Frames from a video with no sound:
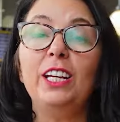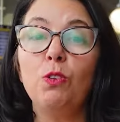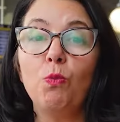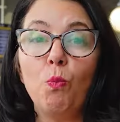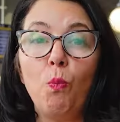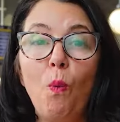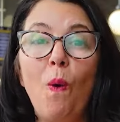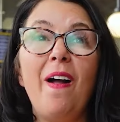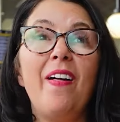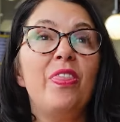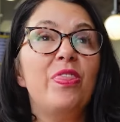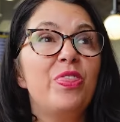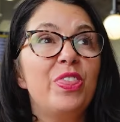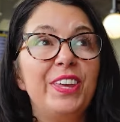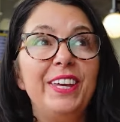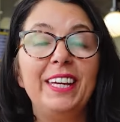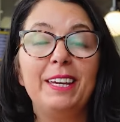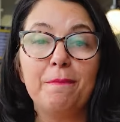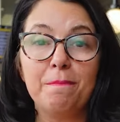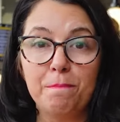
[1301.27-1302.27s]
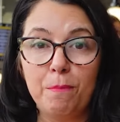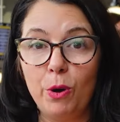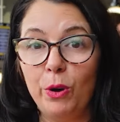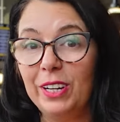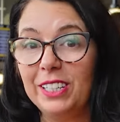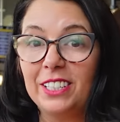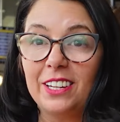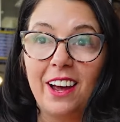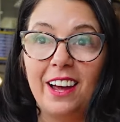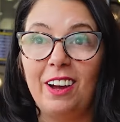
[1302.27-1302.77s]
eat one thing in
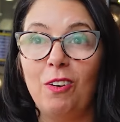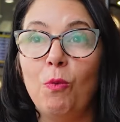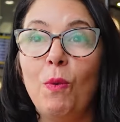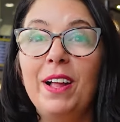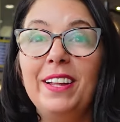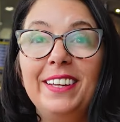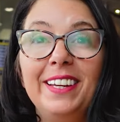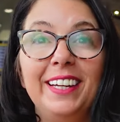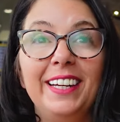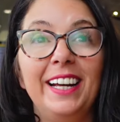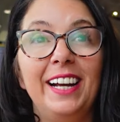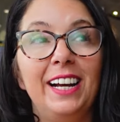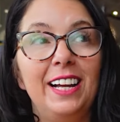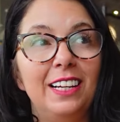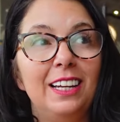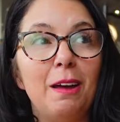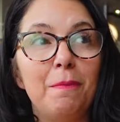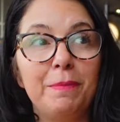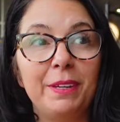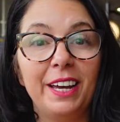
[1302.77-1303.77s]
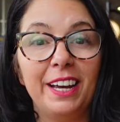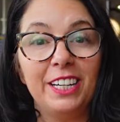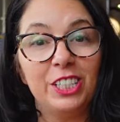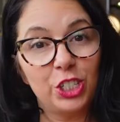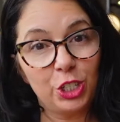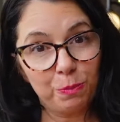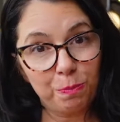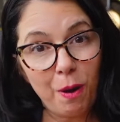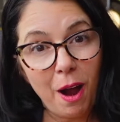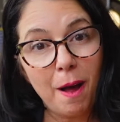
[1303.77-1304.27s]
Bogota, one thing in Colombia, it
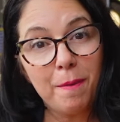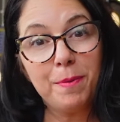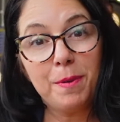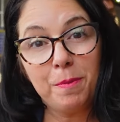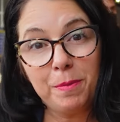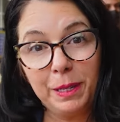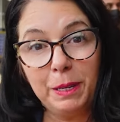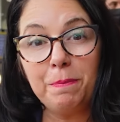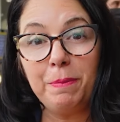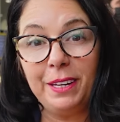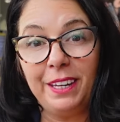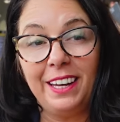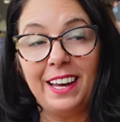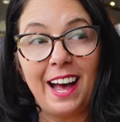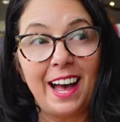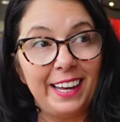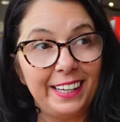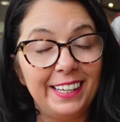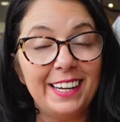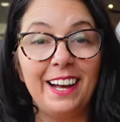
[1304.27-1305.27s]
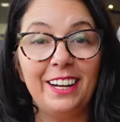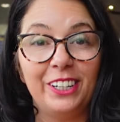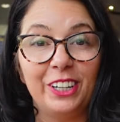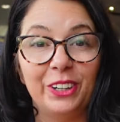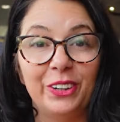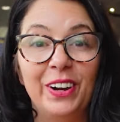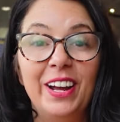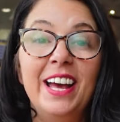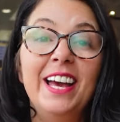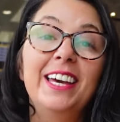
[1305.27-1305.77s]
should probably be
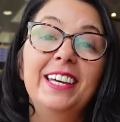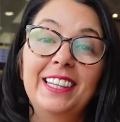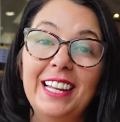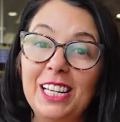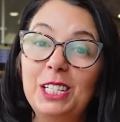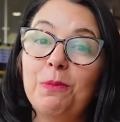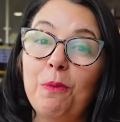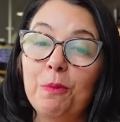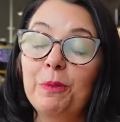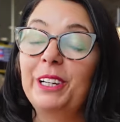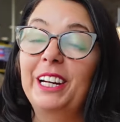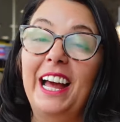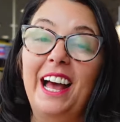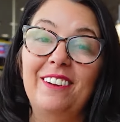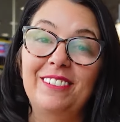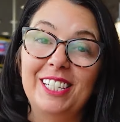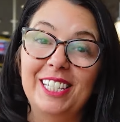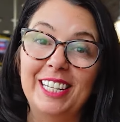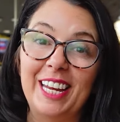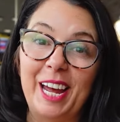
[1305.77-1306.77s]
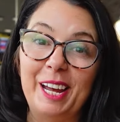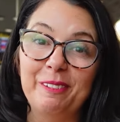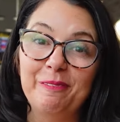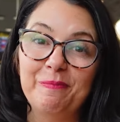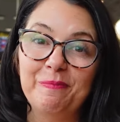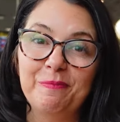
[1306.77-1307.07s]
ajiaco. And that's what we're gonna have today.